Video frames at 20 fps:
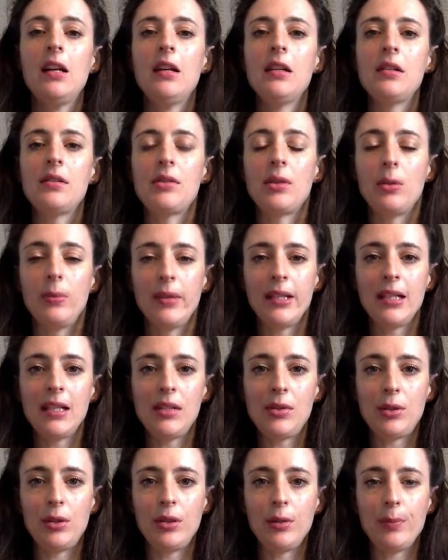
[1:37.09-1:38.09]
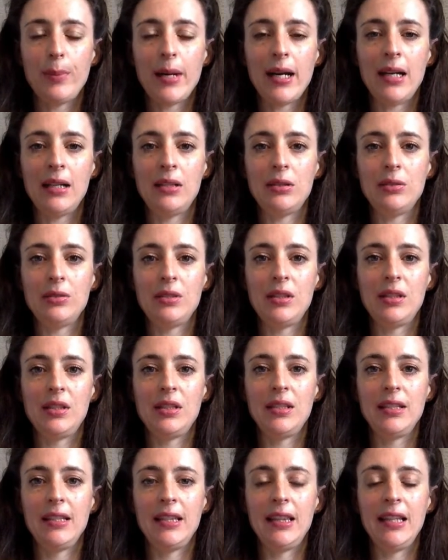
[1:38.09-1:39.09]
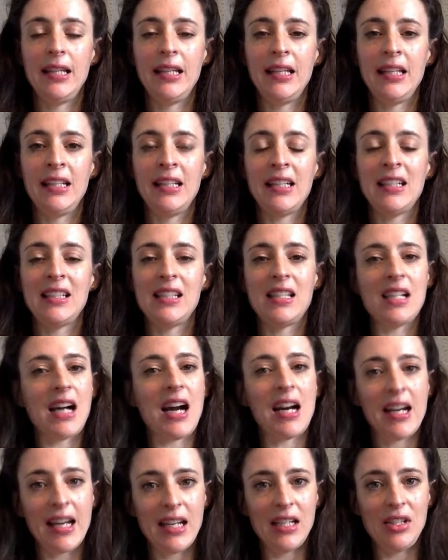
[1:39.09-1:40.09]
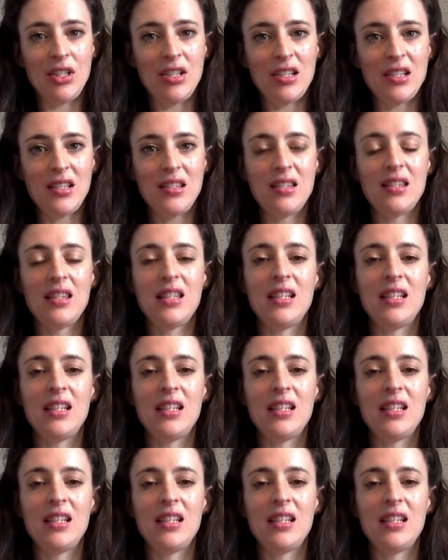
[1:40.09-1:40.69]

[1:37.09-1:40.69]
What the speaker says: So when I talk about the Dark Ages